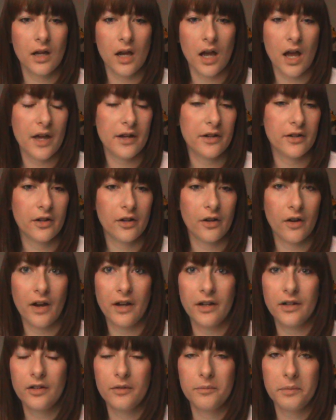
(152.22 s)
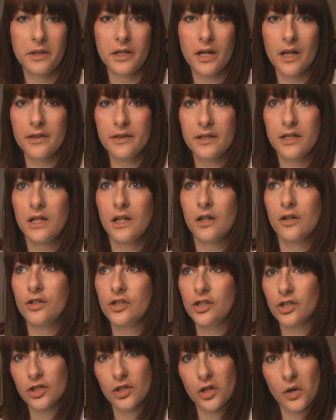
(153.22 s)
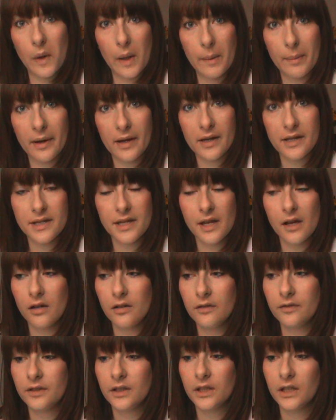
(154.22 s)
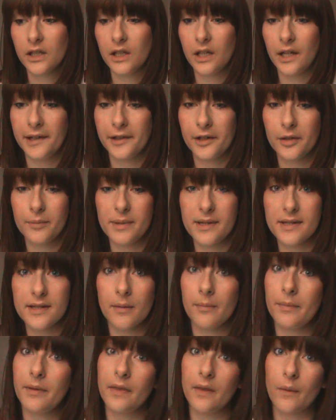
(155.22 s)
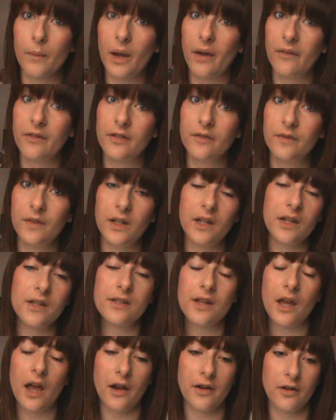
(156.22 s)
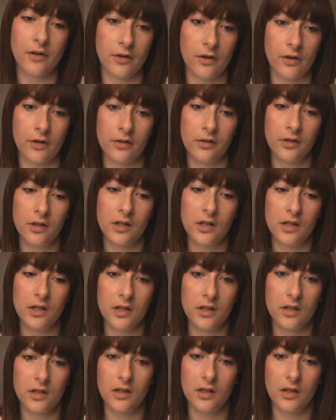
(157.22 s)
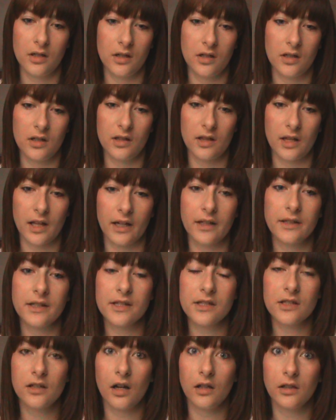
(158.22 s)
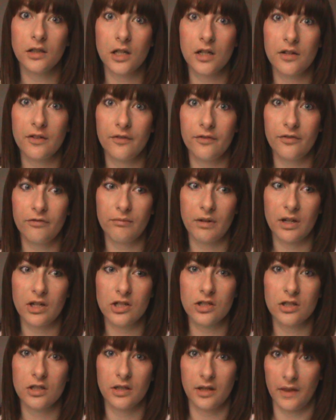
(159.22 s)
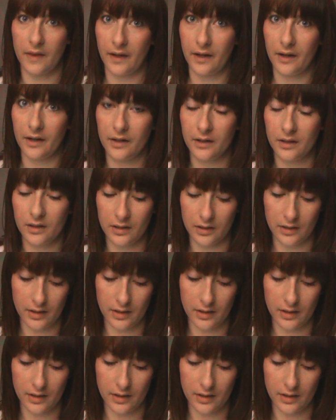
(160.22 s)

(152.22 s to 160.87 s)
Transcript: I don't know, it could be nothing. It could just go away by itself. It could be something that we have to fix. I don't know. Like, there's not a lot of information there.